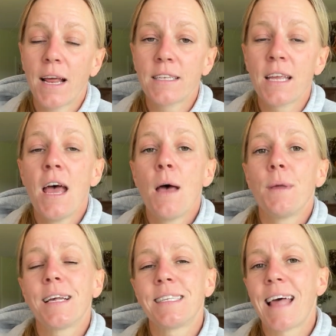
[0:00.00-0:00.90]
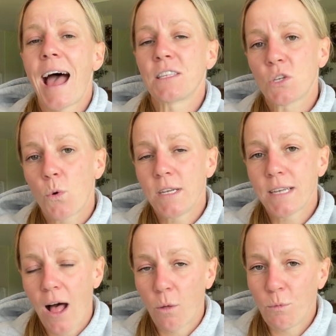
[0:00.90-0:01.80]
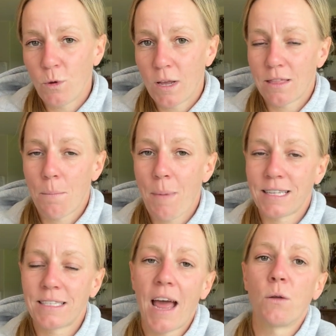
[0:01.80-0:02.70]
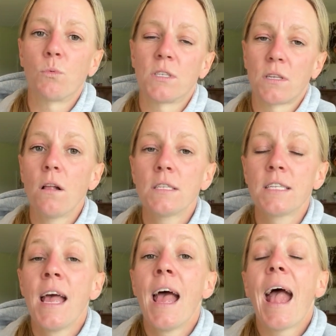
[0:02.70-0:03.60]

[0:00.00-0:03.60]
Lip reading: it, because that's going to help you get the best end results.